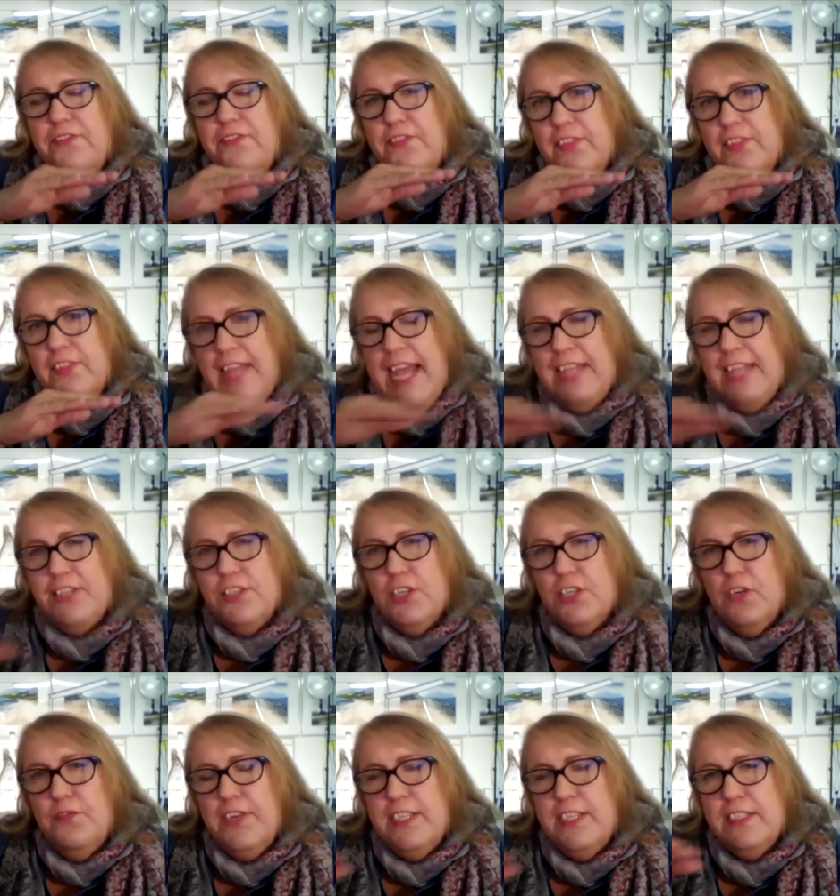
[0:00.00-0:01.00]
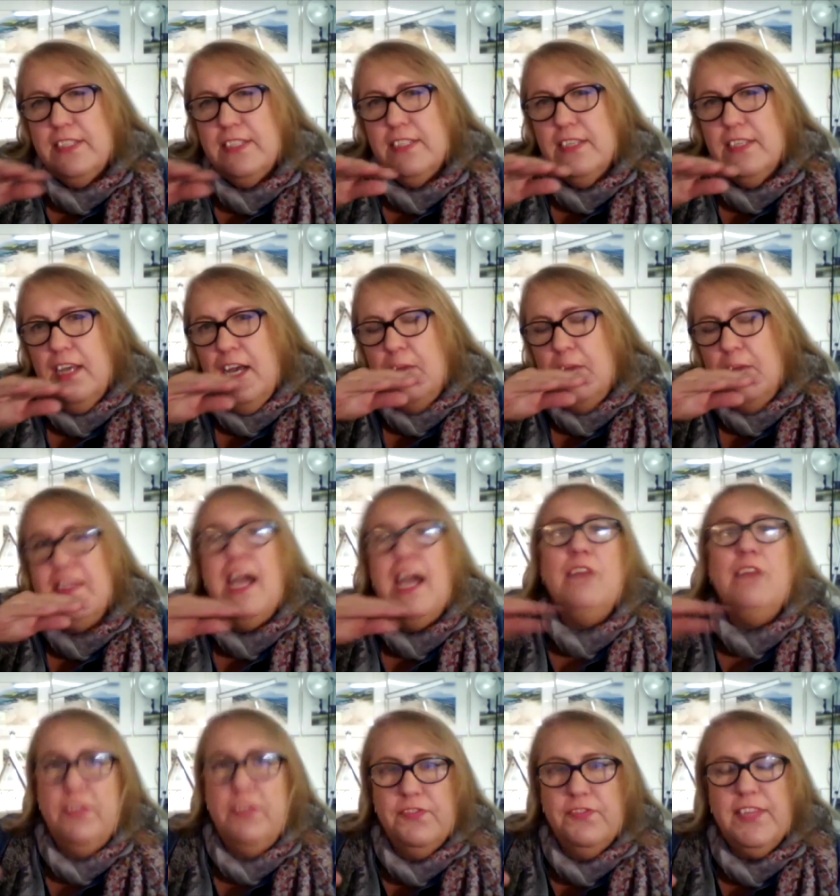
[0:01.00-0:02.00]
flat surface, um,
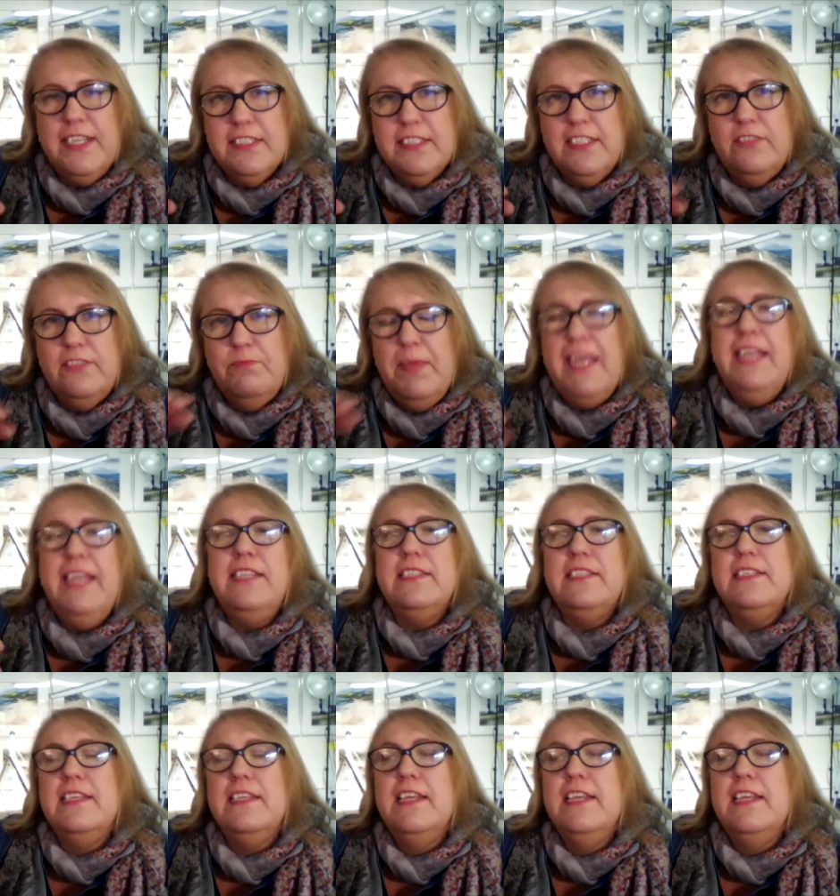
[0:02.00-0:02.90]
non-reflective paint,